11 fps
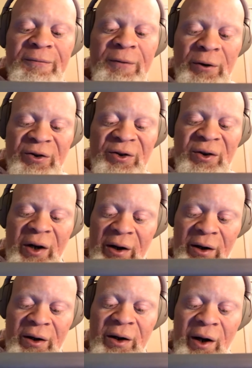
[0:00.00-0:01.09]
Foster.
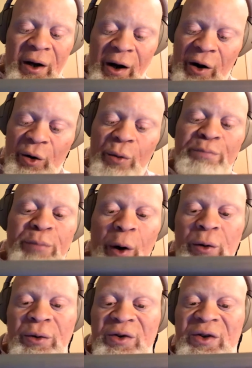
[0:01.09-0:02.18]
Oh,
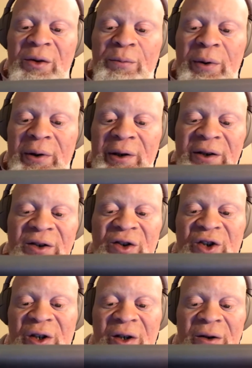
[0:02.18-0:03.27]
Bo's the police
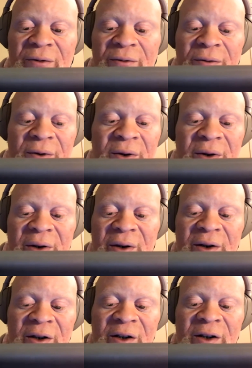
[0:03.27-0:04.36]
chief.
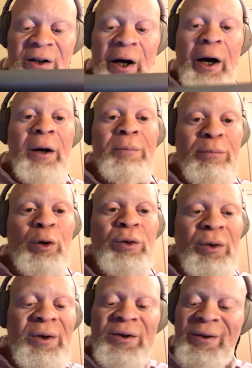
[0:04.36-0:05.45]
Yeah, Bo
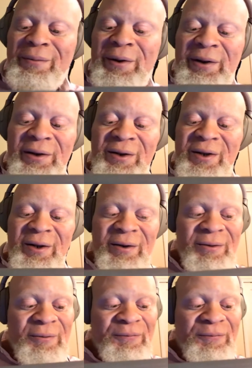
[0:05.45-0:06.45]
is the police chief.